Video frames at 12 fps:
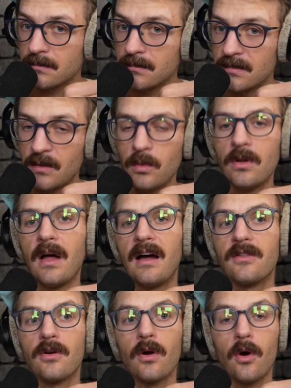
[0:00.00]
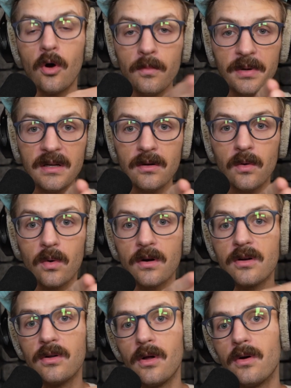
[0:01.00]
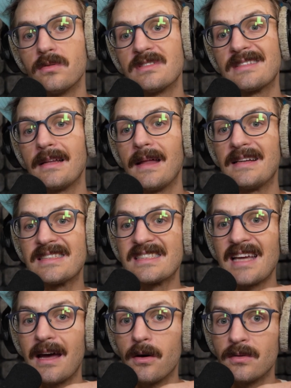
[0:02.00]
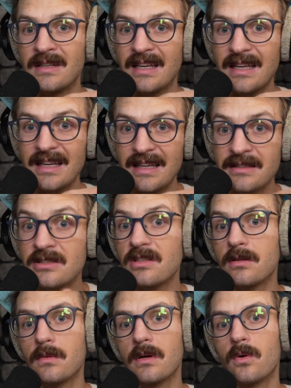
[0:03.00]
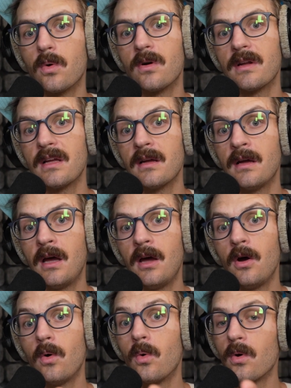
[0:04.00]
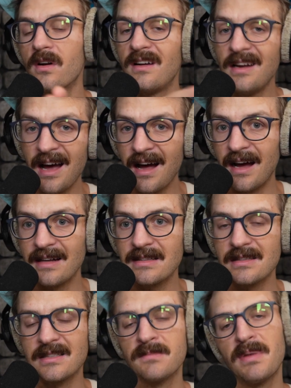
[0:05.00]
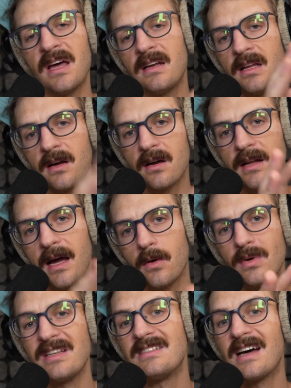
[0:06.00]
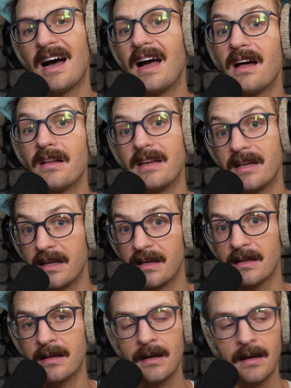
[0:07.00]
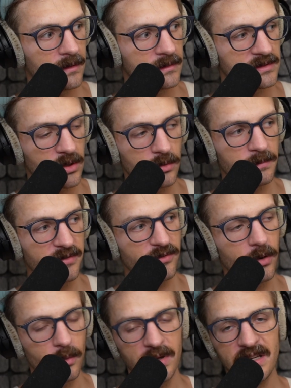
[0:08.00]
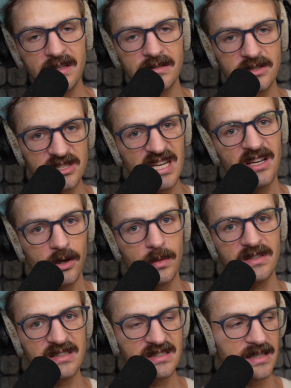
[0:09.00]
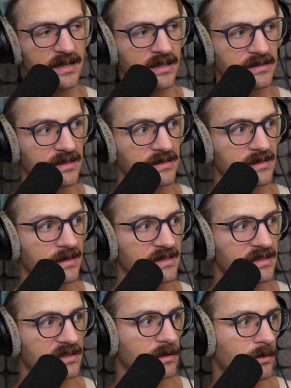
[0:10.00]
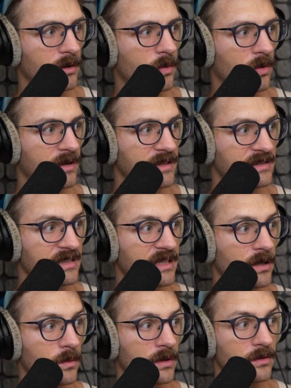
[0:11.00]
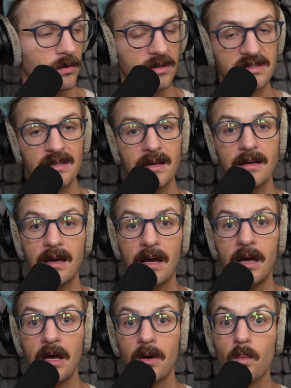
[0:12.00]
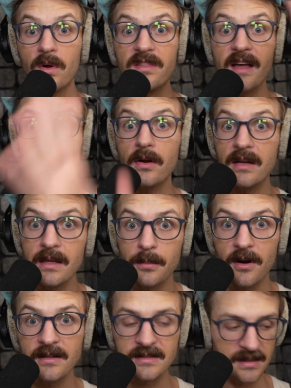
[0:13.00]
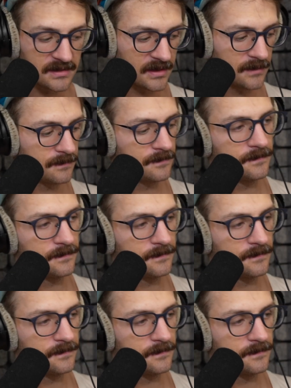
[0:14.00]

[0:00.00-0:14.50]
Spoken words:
that will either open or close to let sound into the recording or not, depending on how we dial it in. So before we tinker with the settings, let's listen to the recording to hear what it looks like without any processing.